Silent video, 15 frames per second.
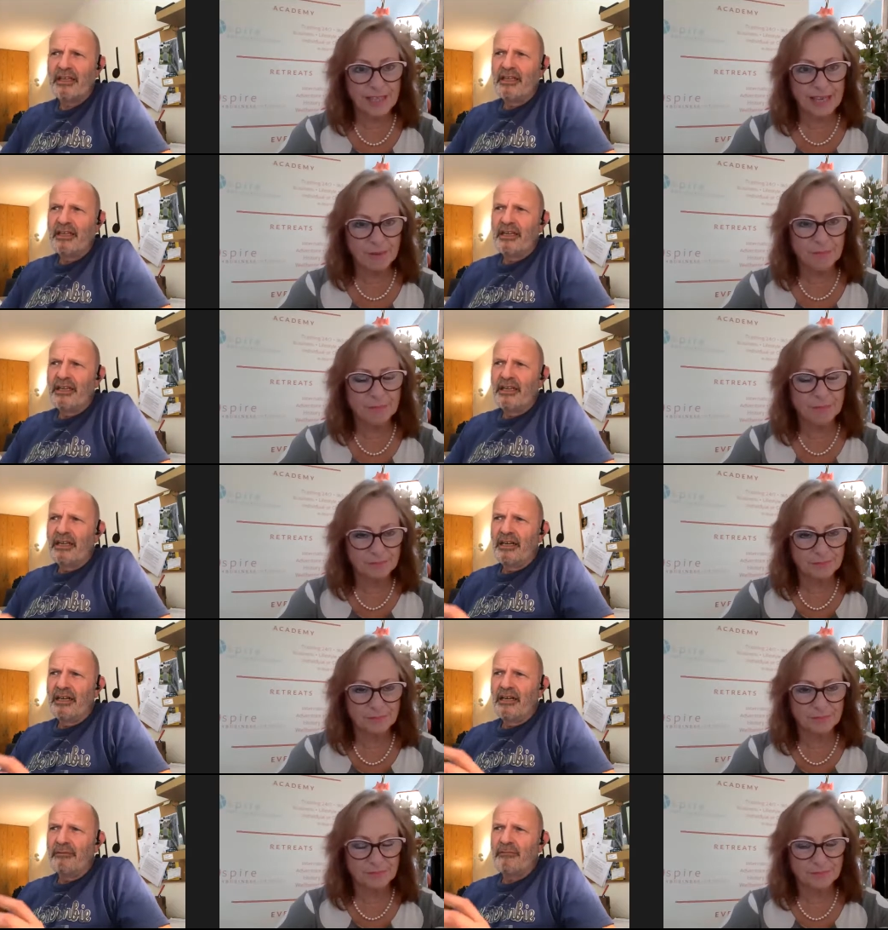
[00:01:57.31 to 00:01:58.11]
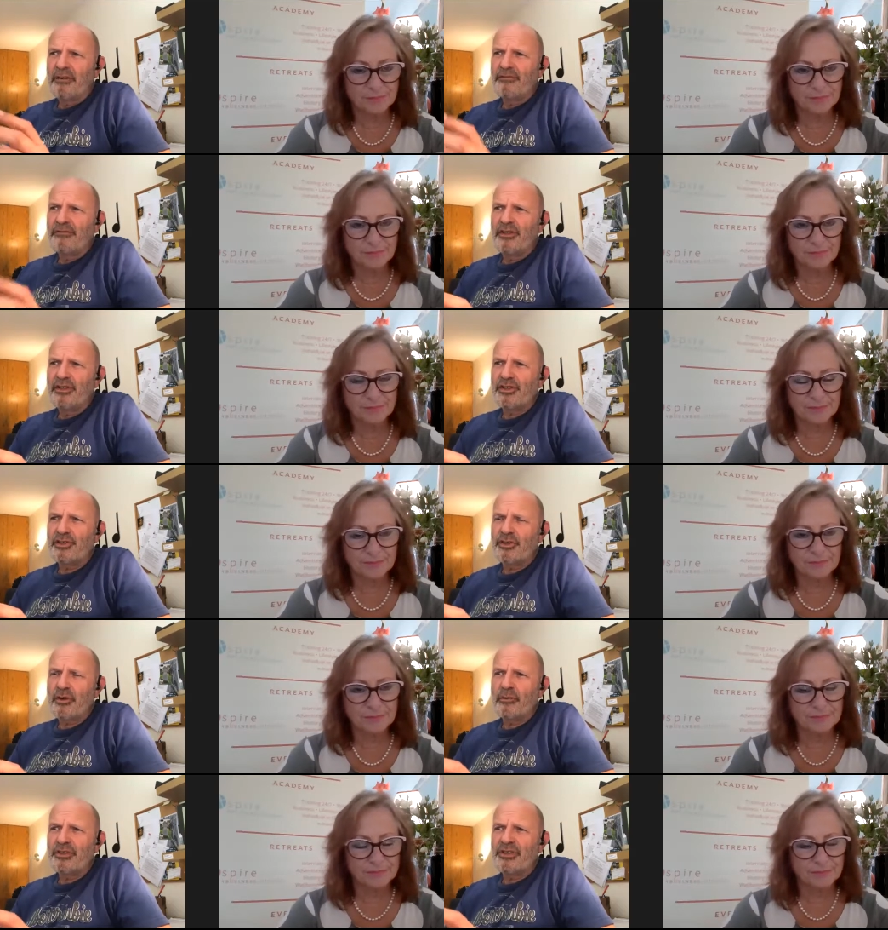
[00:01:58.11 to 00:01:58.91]
Speaker 1: Yeah. Uh, my
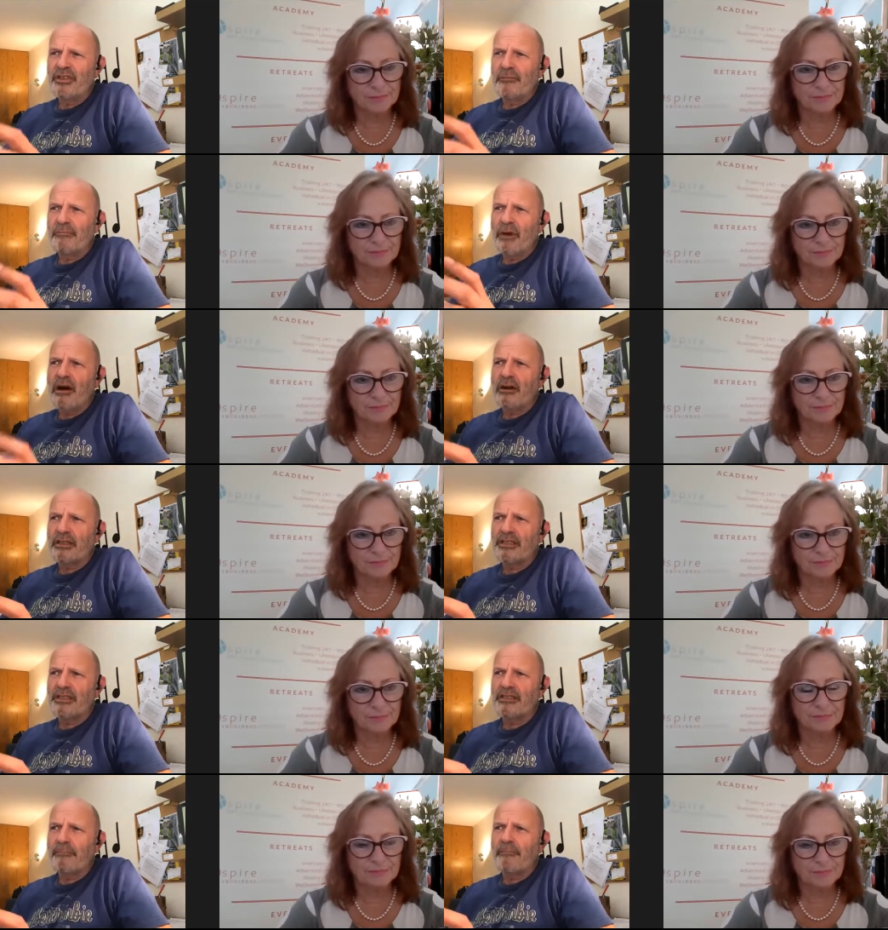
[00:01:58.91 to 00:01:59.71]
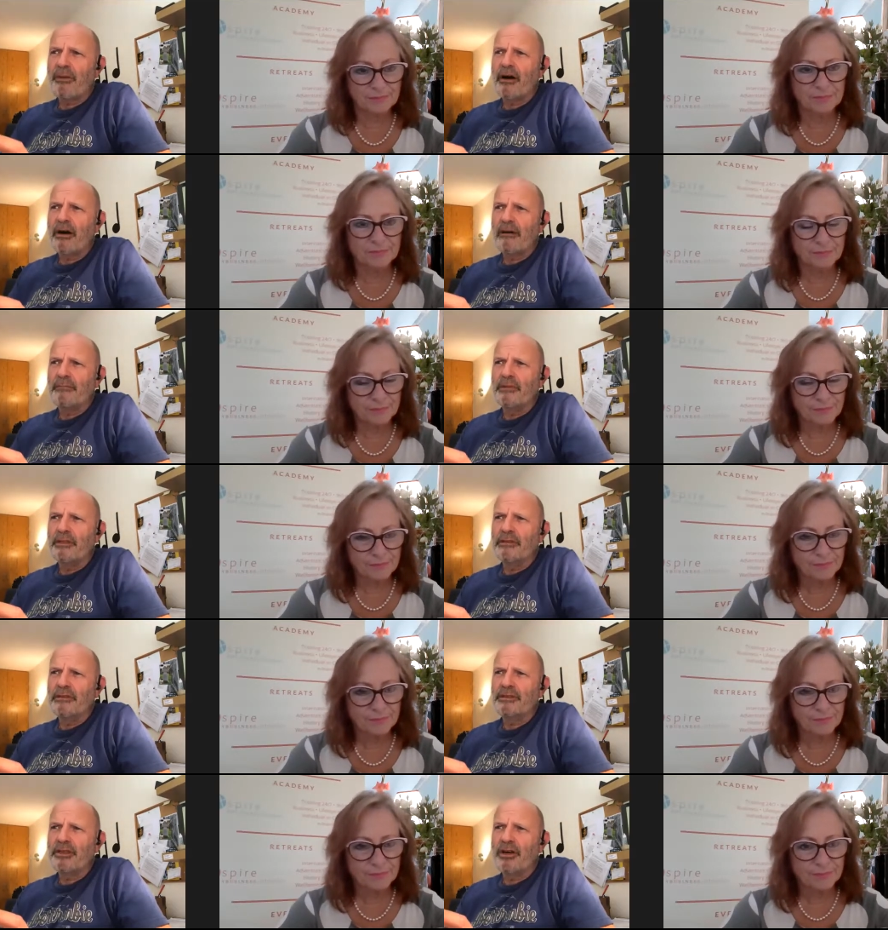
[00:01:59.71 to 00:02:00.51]
first job was in the marketing
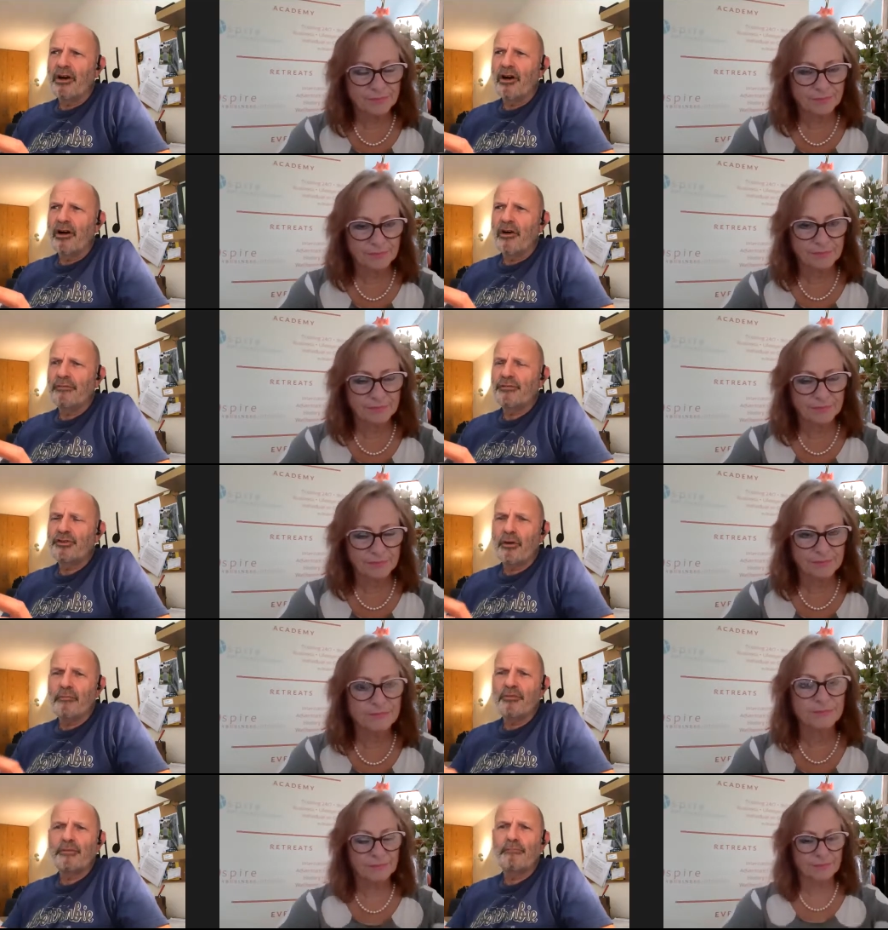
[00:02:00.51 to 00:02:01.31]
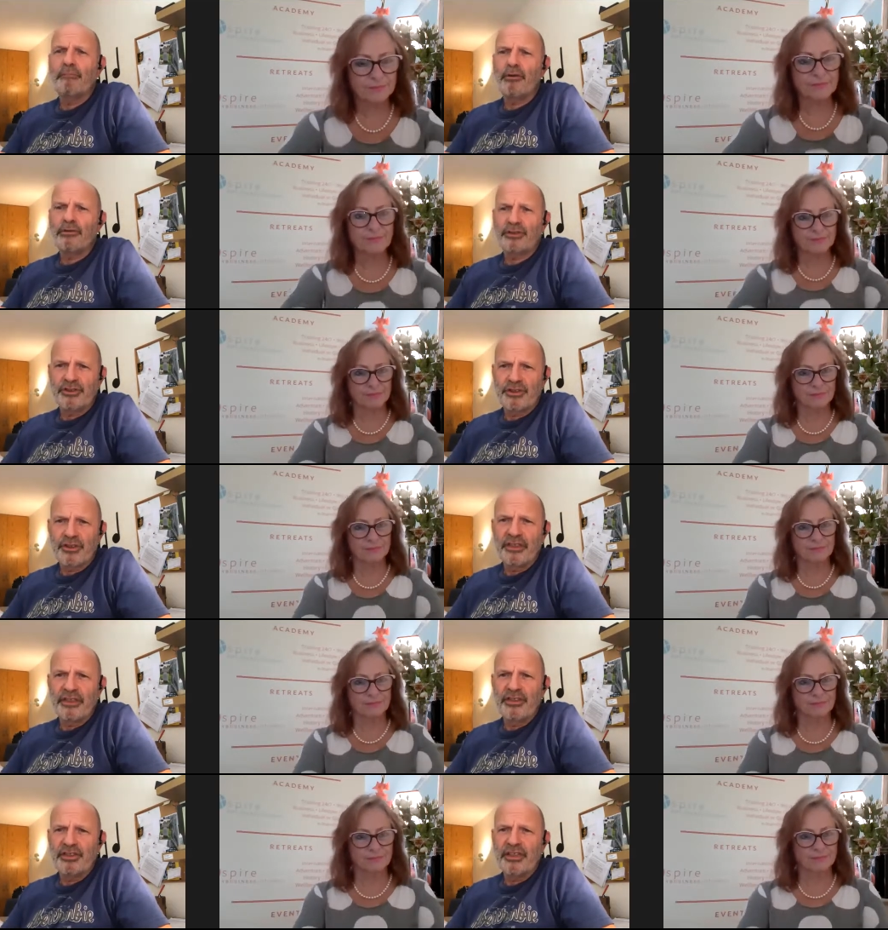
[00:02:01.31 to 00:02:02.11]
department of Thomas
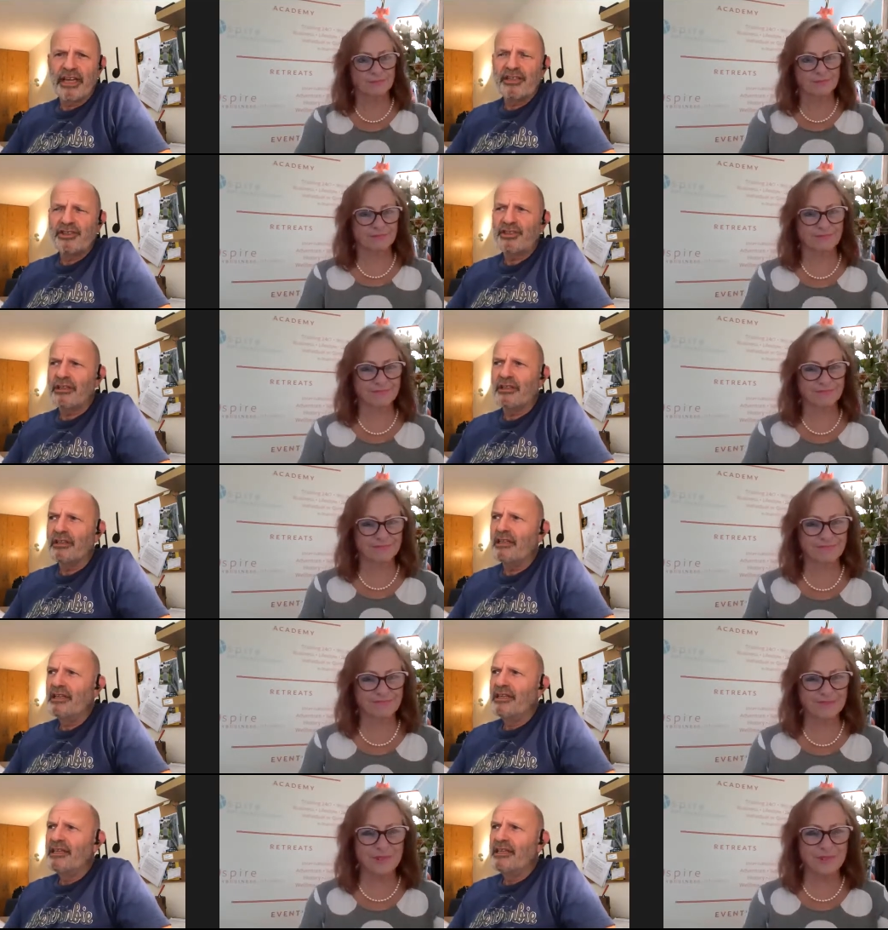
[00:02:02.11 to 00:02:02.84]
Potterton International,